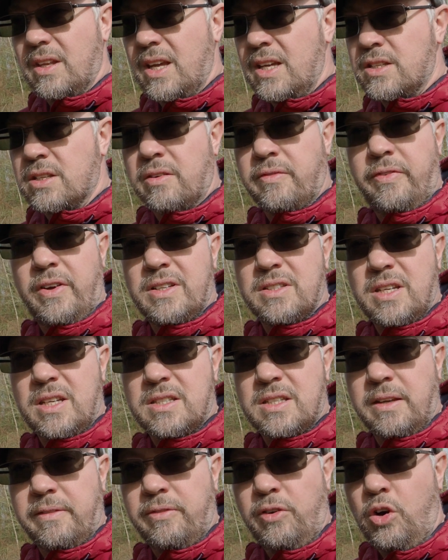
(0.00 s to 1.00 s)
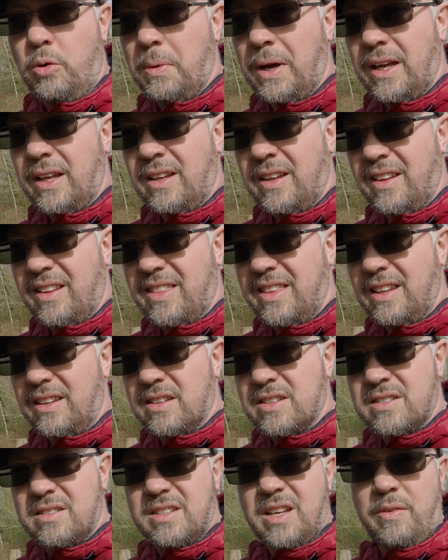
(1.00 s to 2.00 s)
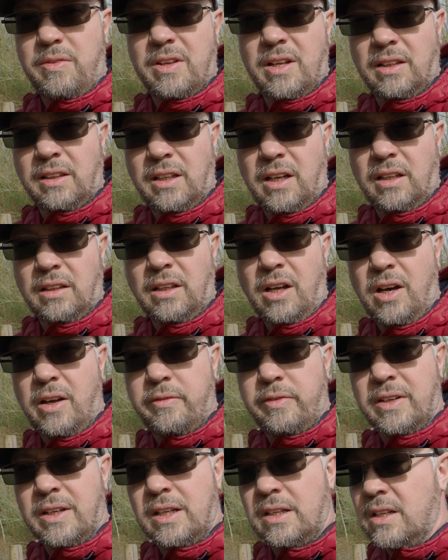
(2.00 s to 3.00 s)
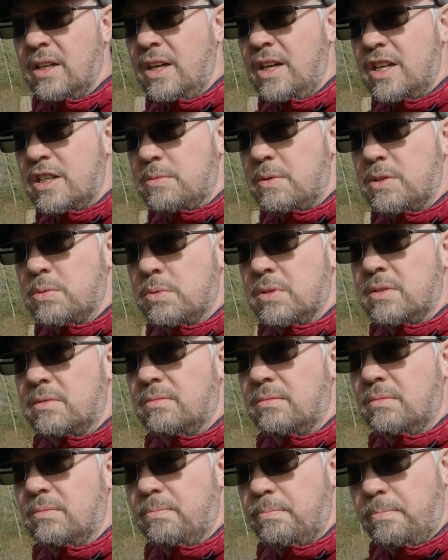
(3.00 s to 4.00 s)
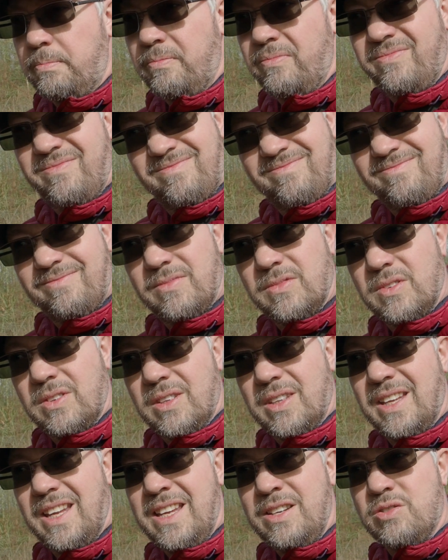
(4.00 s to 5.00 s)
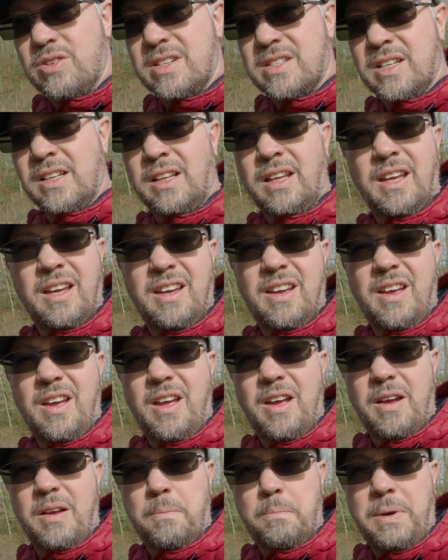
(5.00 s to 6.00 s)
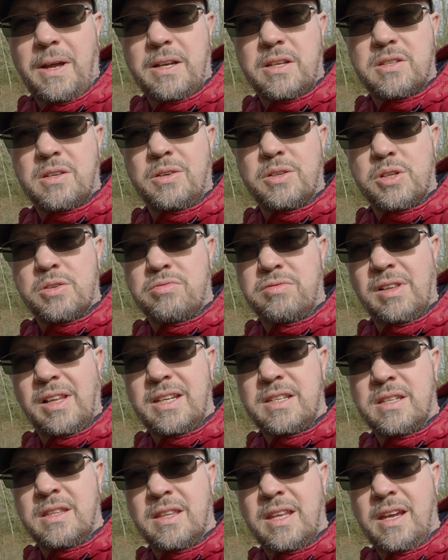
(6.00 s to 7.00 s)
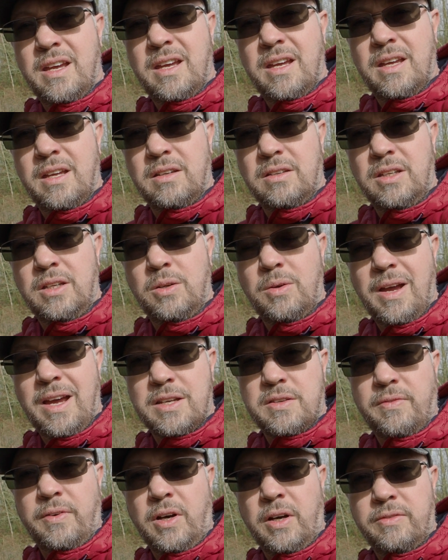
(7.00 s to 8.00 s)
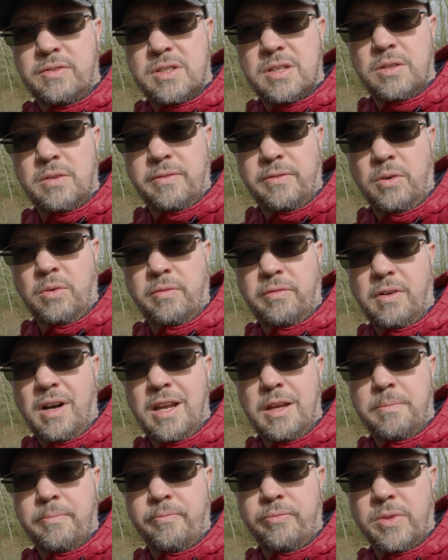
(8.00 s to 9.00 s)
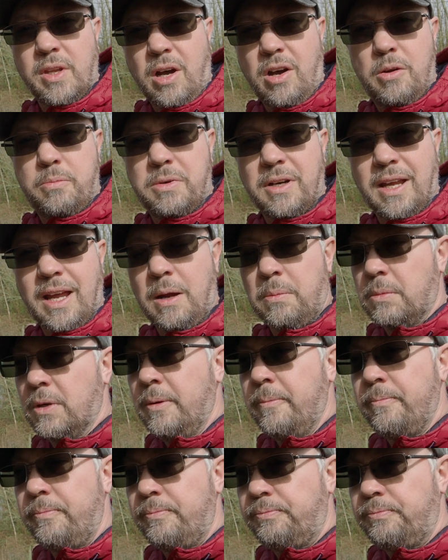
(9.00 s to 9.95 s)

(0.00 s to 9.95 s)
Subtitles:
it's a fantastic format, and I think there's definitely a lot of life in it, especially with interesting. Panasonic just releasing their new S5 II full frame hybrid camera.